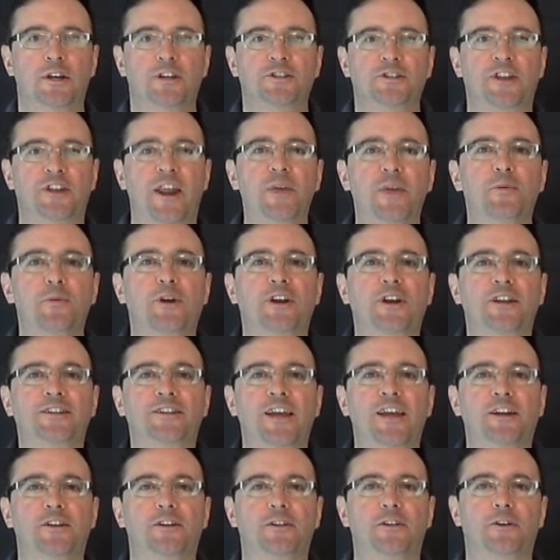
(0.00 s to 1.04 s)
Today we're going to
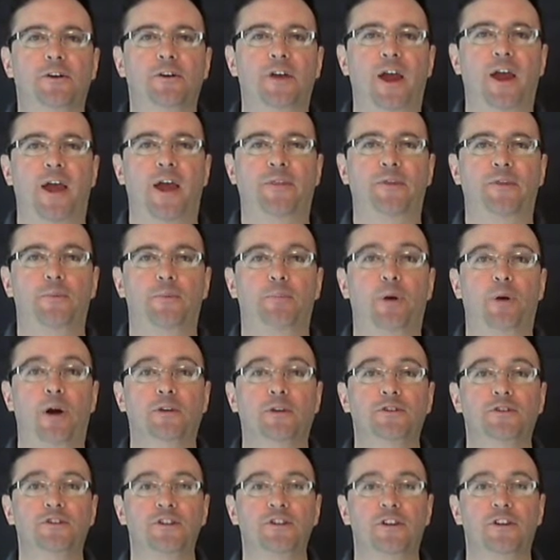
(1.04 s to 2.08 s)
take a look at the
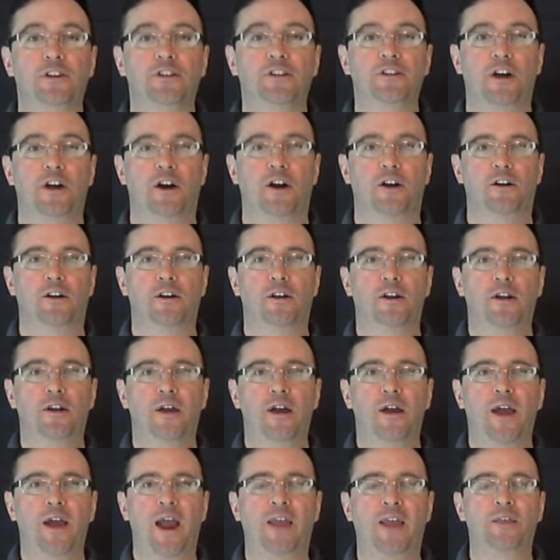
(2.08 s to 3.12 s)
parts of the guitar
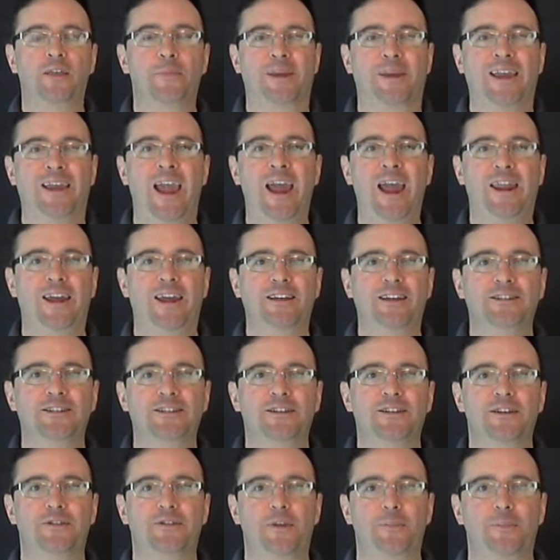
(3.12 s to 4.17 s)
and the
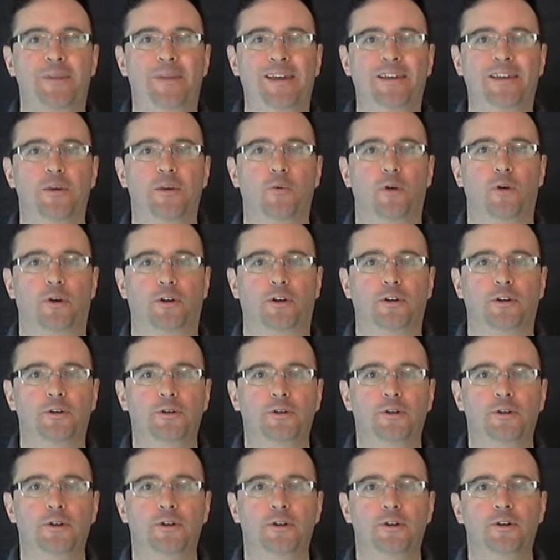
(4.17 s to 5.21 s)
mechanics that make it work.
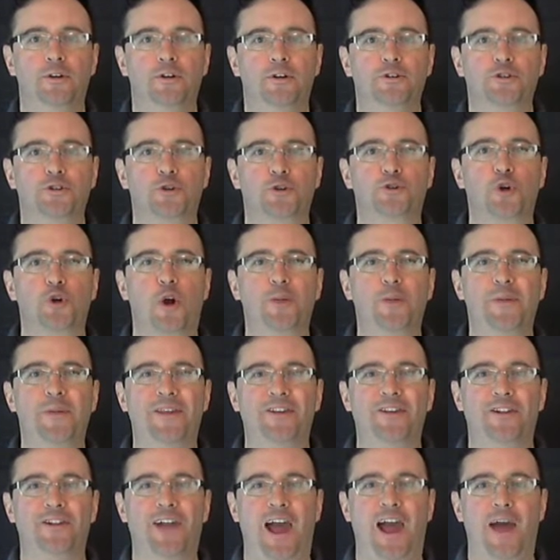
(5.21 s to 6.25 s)
So join me in
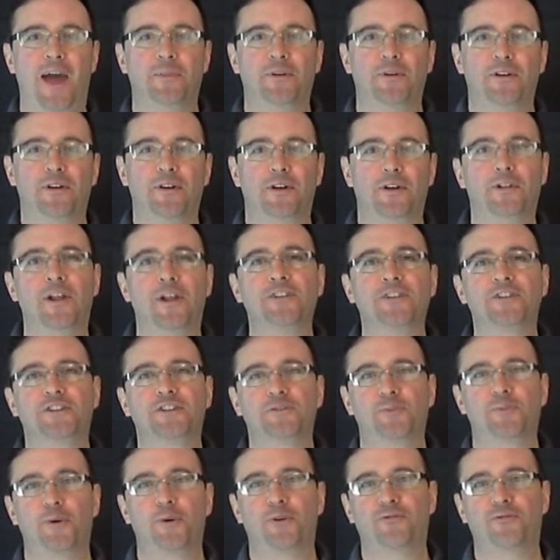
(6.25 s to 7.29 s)
the lab and let's
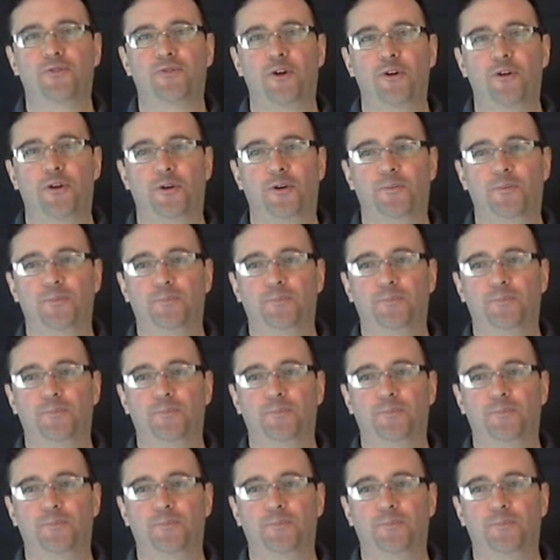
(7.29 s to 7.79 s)
explore further.